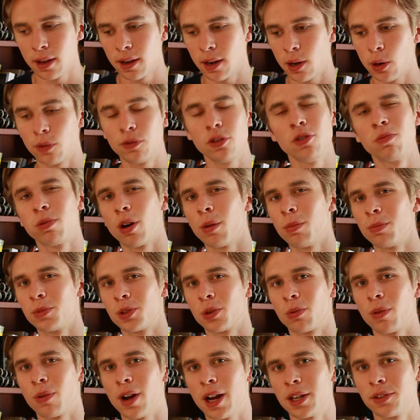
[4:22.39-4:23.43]
Now, a few problems
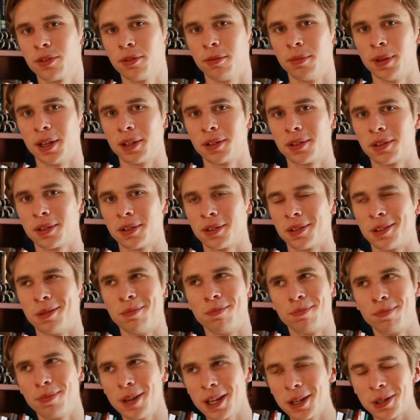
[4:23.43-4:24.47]
arise from this. The
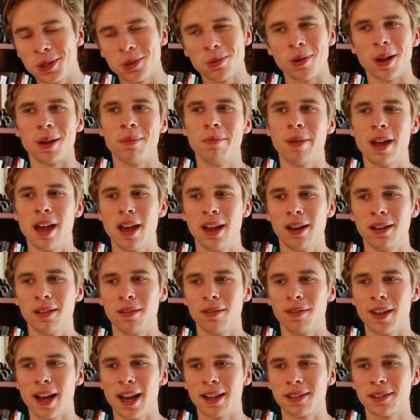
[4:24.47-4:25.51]
biggest one being
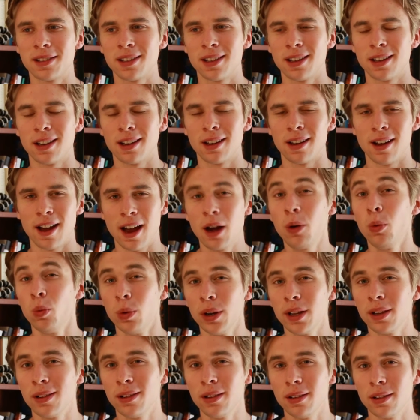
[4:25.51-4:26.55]
that our
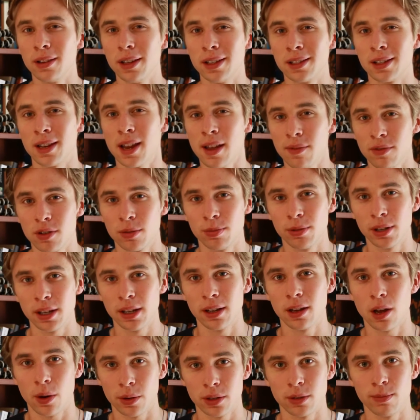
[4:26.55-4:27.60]
will is inevitably
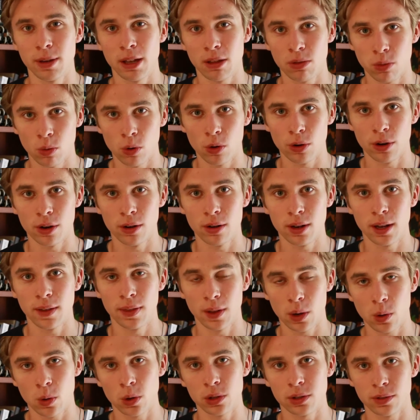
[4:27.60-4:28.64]
going to be thwarted in the
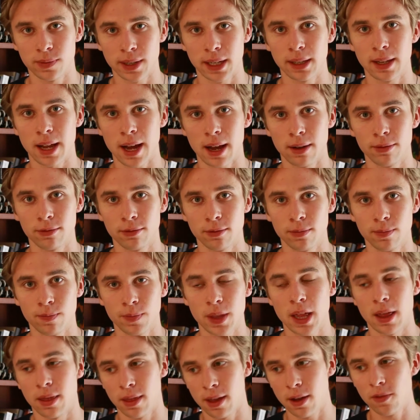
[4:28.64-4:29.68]
course of our life.
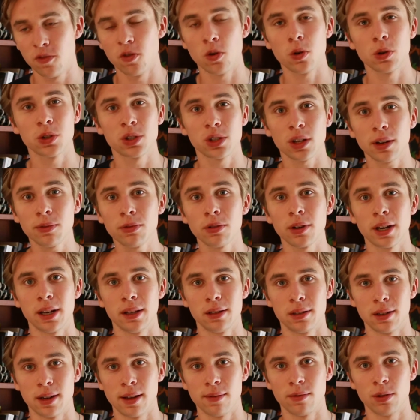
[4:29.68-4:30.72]
Therefore, suffering is
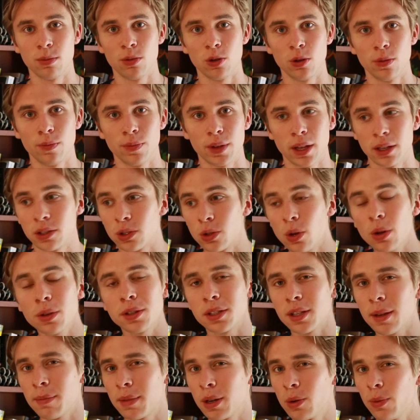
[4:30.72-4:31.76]
inevitable. It's not
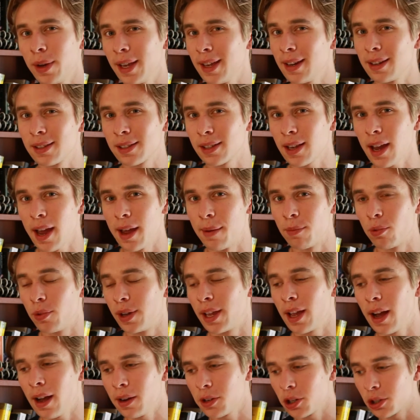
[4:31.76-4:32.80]
something we can escape. We
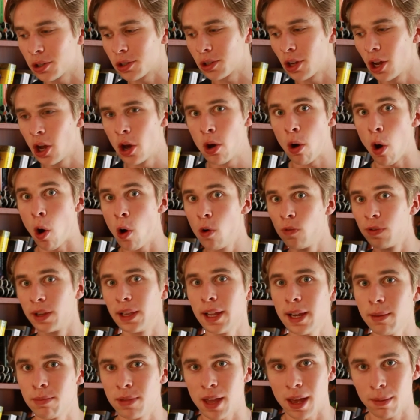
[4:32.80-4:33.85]
can't just
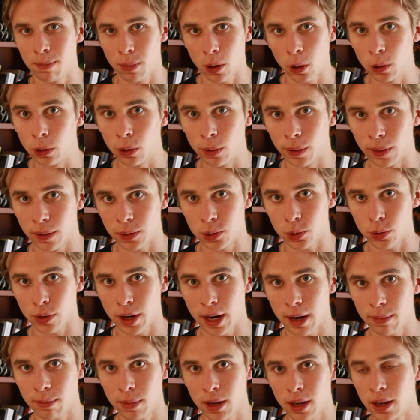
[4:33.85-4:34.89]
overleap that boulder in the
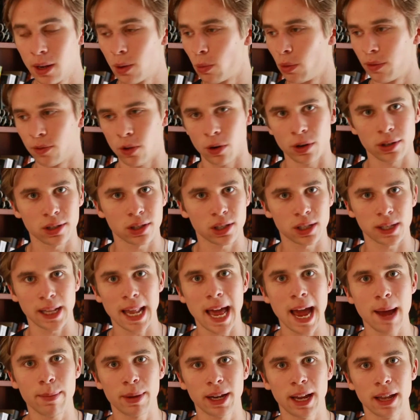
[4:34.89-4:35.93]
stream. We've got to
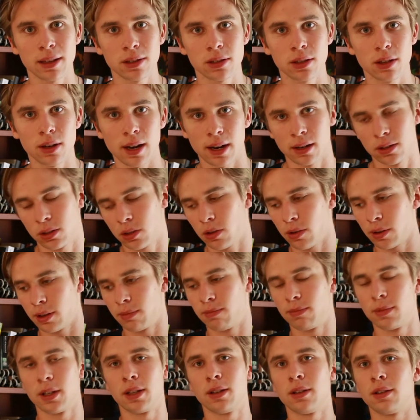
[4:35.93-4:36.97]
slam against it, and it's got
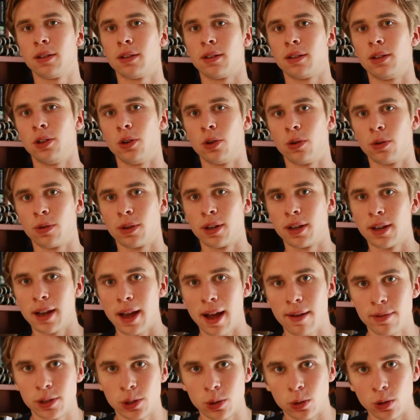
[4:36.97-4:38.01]
to,
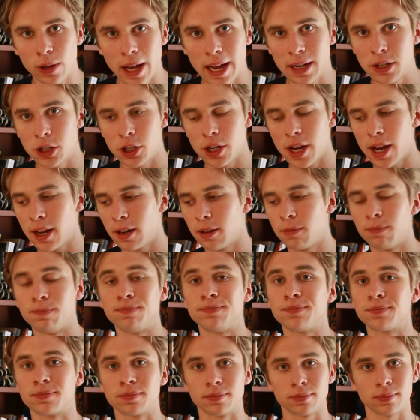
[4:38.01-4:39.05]
have us all agitated.
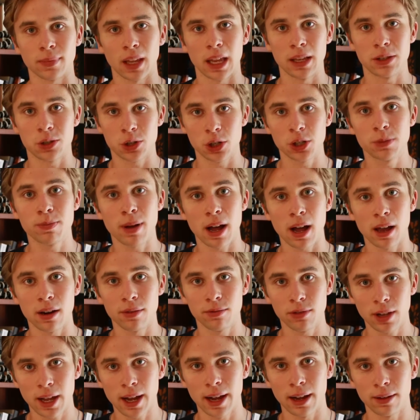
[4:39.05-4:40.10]
It's just part of
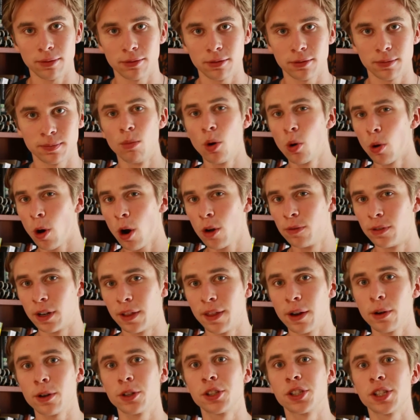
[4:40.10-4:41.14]
life. Moreover,
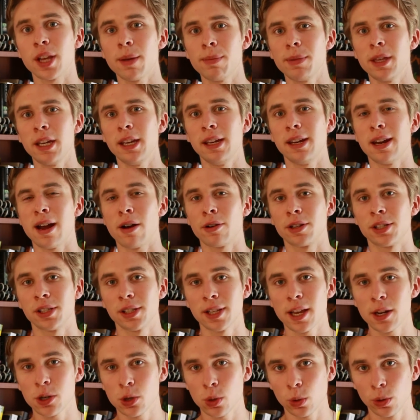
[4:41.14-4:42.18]
there is something in our
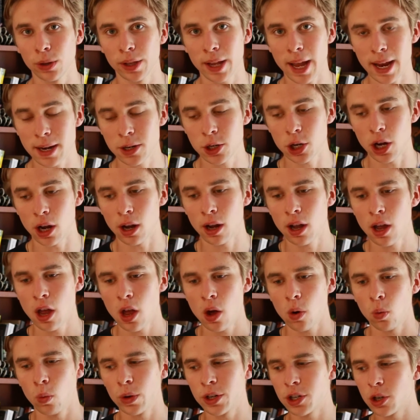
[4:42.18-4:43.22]
essential nature
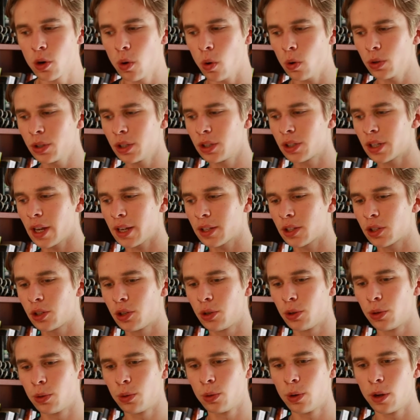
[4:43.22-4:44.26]
which causes us
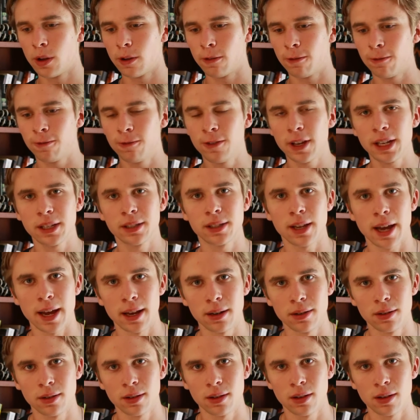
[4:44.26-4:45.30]
to fixate
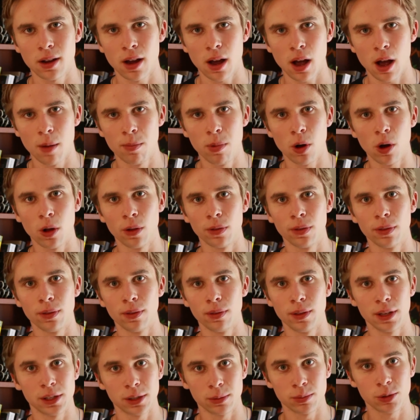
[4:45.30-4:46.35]
upon
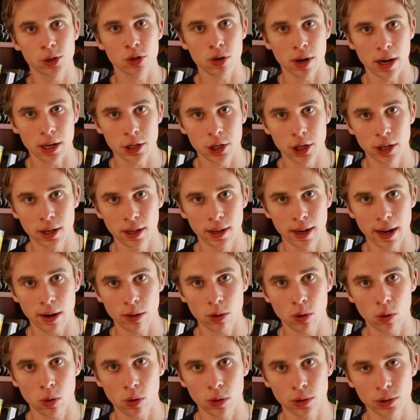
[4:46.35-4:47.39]
this obstruction in our
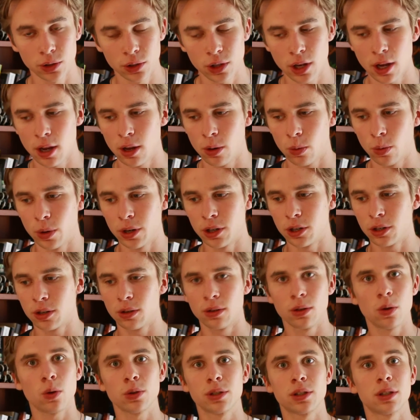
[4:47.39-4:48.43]
course, which
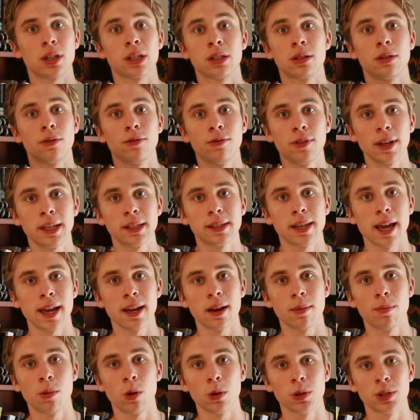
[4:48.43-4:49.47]
causes us to fixate
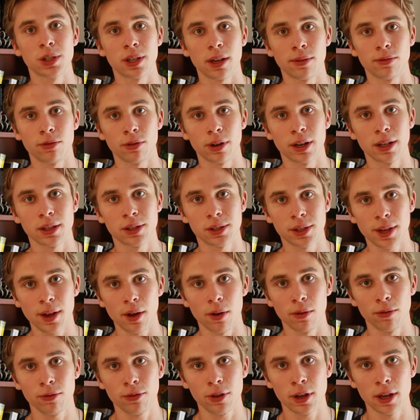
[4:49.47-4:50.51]
upon suffering
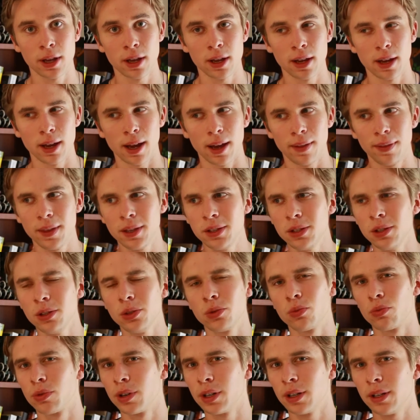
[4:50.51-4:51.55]
itself. And this is
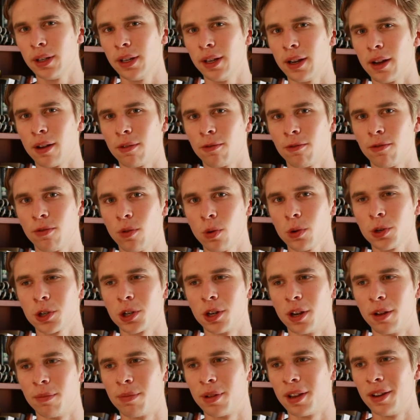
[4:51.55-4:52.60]
really
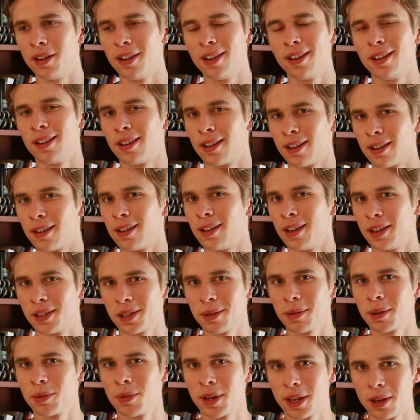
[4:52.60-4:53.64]
unfortunate, but it's
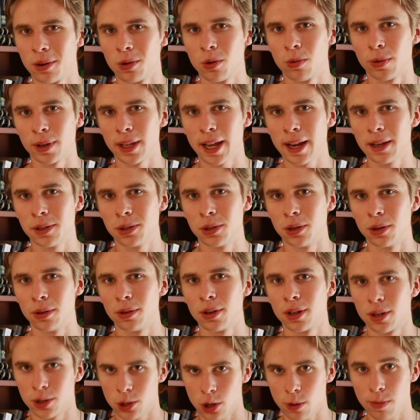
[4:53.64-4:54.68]
something we can all relate to.
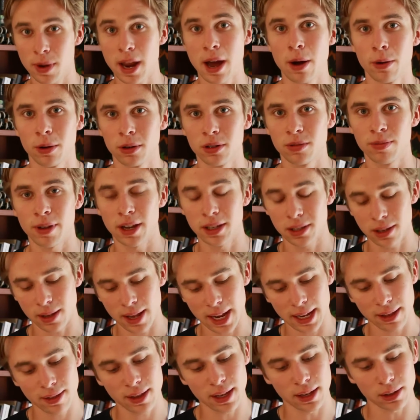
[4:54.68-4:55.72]
Schopenhauer explains it
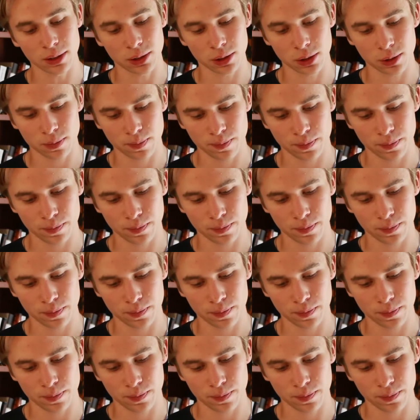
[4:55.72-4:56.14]
like this.